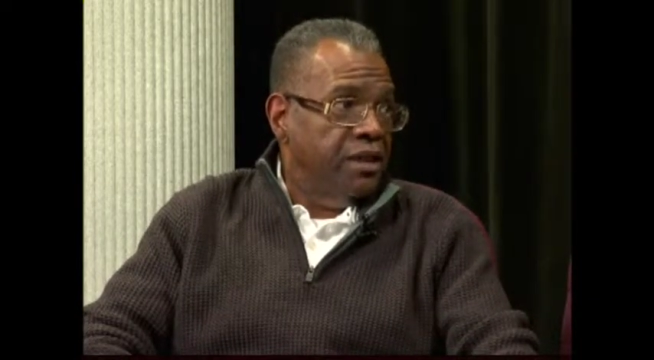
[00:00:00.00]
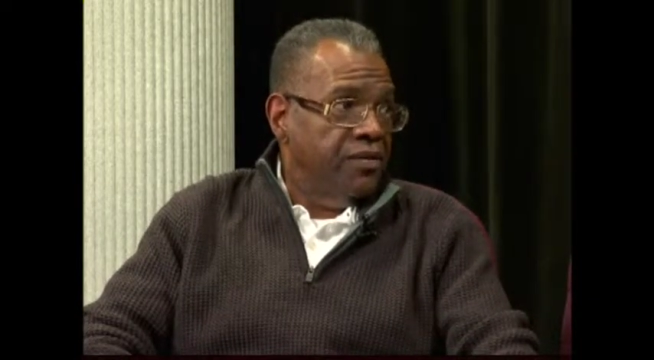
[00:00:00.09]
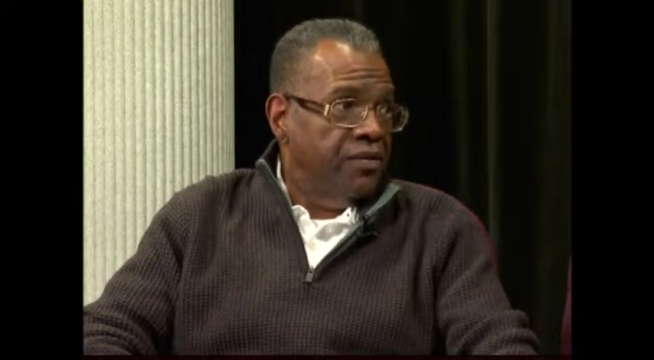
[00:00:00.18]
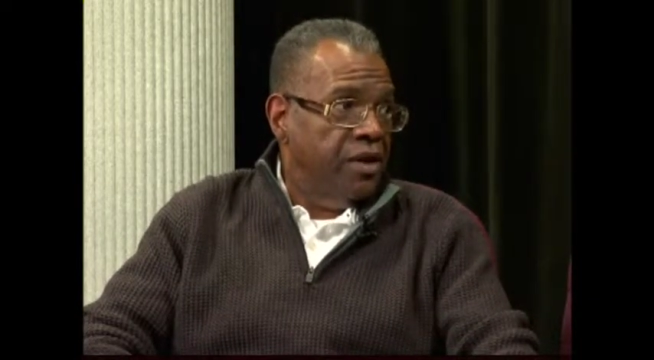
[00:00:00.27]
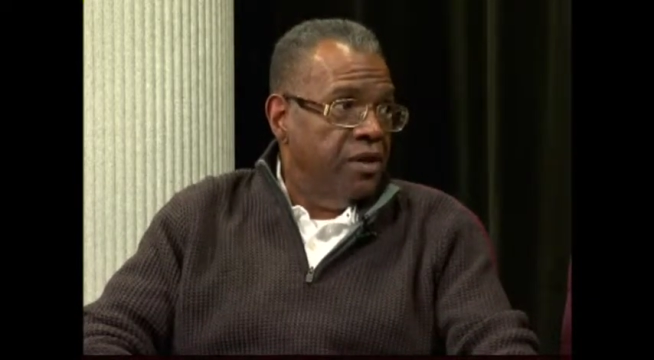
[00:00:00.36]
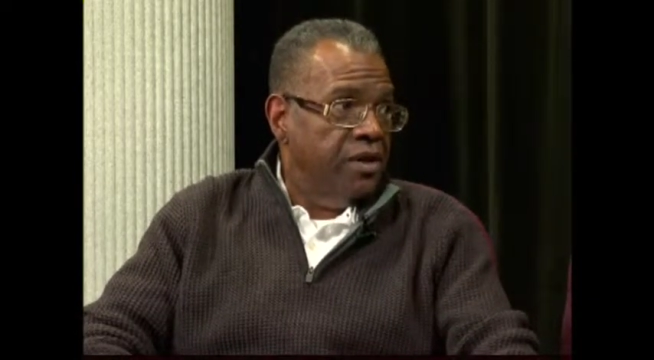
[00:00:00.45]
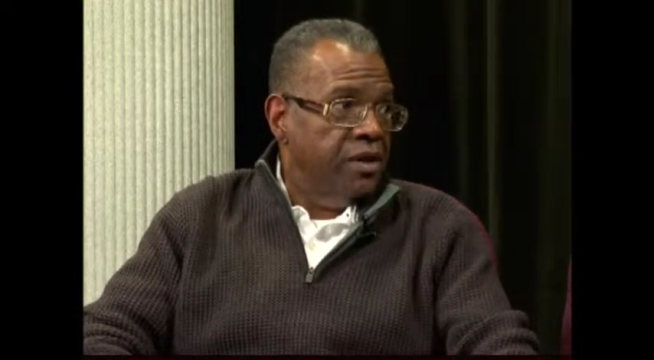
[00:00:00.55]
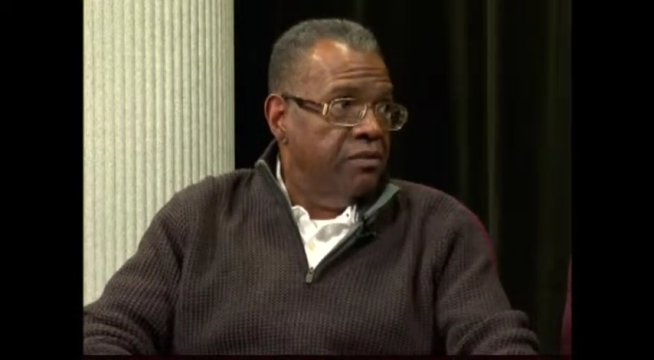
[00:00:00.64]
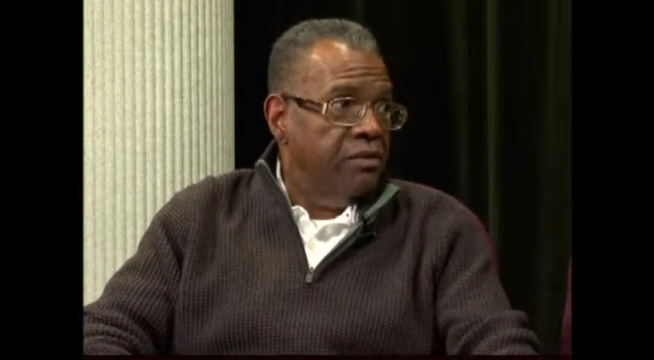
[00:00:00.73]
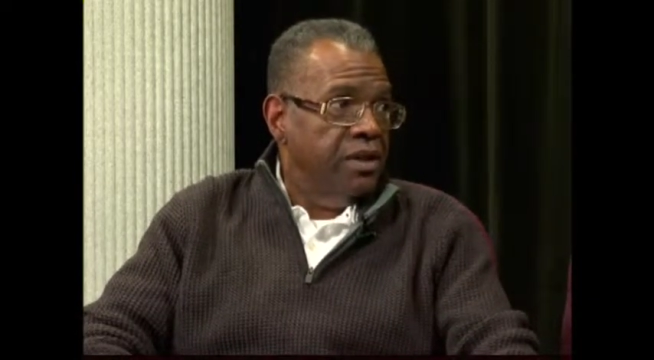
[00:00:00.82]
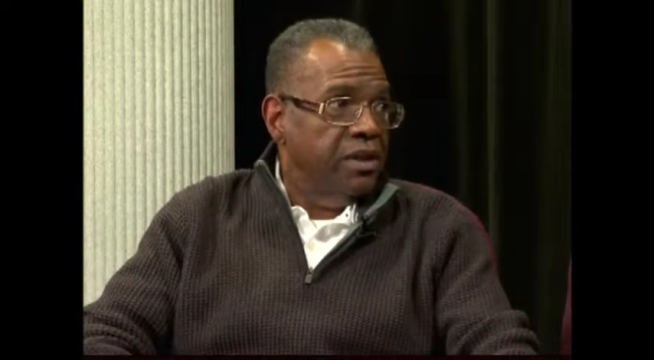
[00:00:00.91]
to
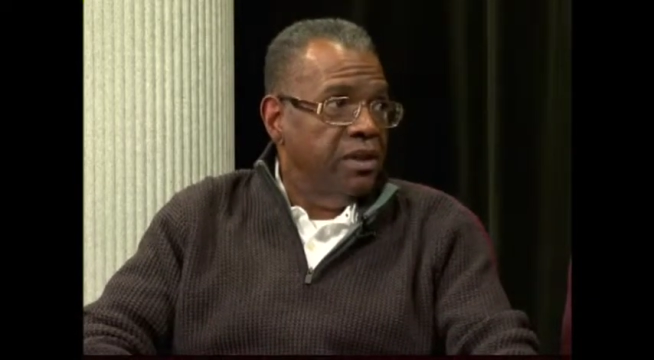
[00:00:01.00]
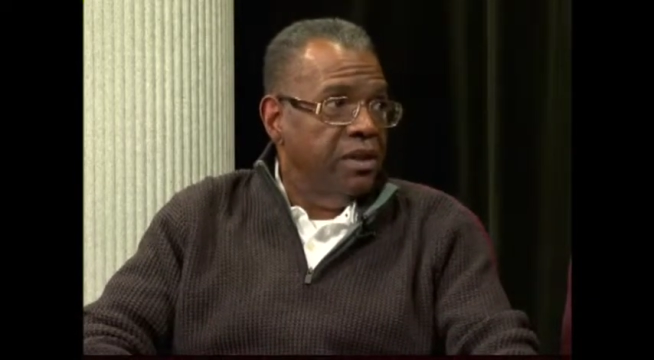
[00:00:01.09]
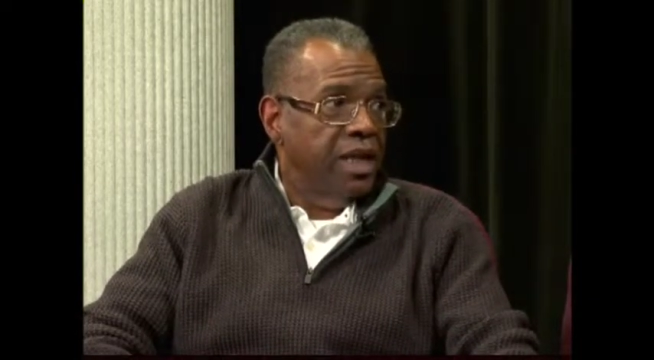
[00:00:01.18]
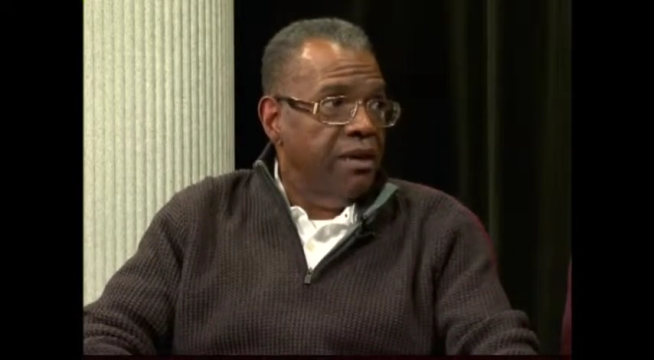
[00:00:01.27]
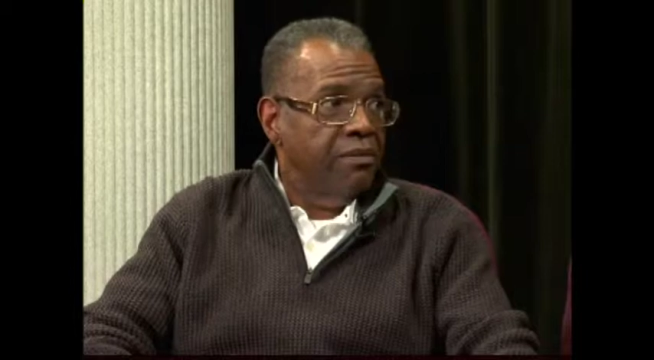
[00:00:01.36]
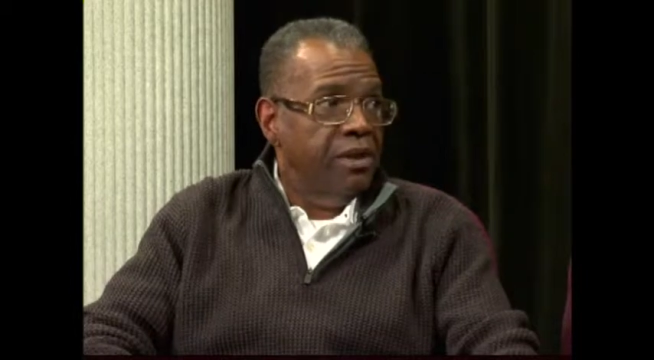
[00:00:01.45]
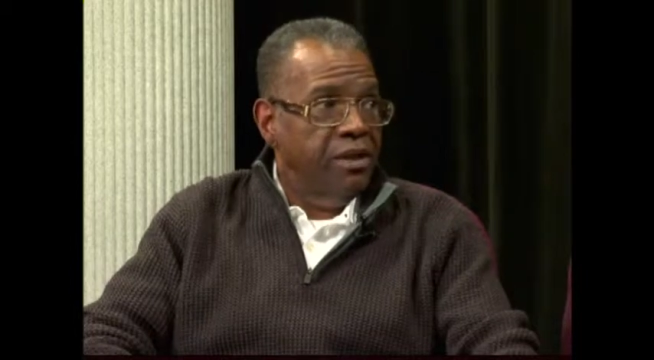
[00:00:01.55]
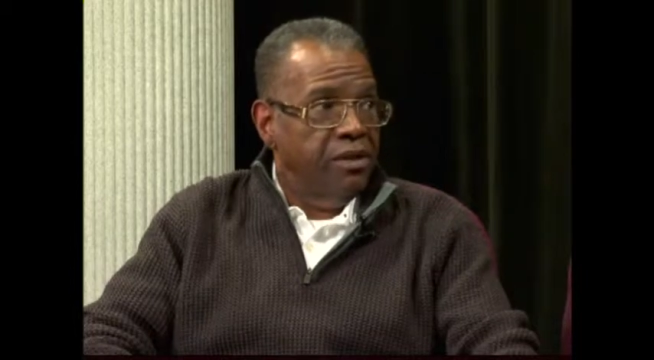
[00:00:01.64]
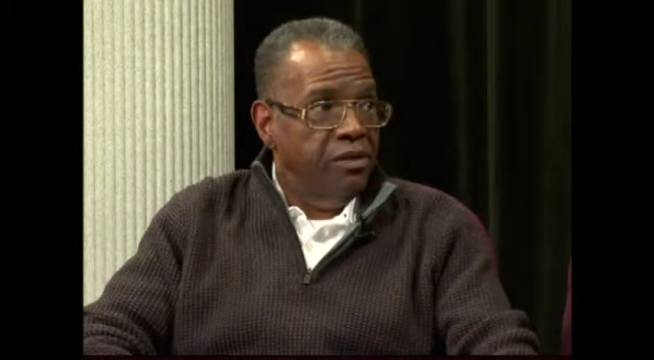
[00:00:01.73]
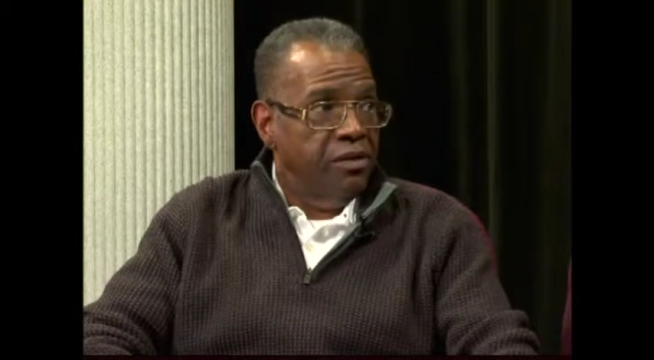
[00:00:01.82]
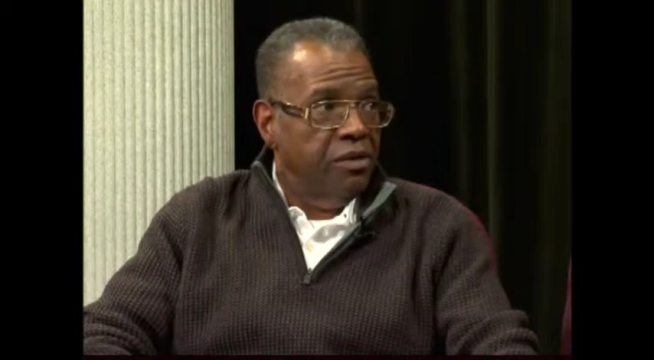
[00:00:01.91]
Ferguson. We see it happen
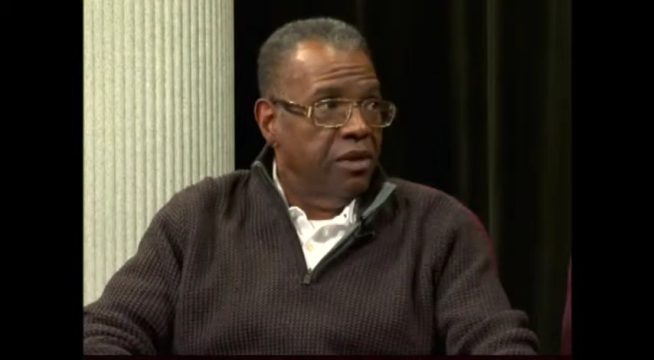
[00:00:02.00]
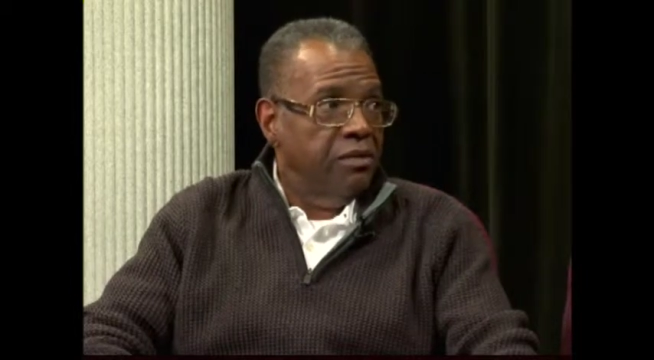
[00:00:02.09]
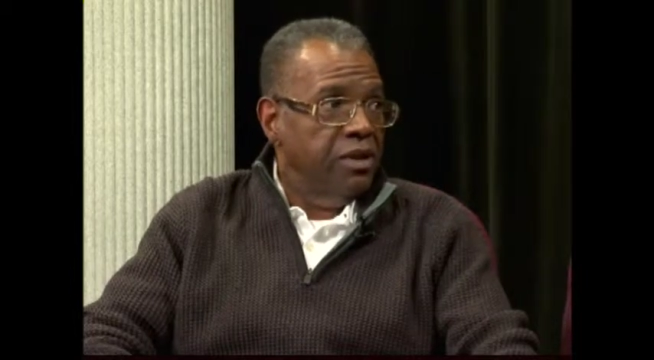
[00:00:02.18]
in New York.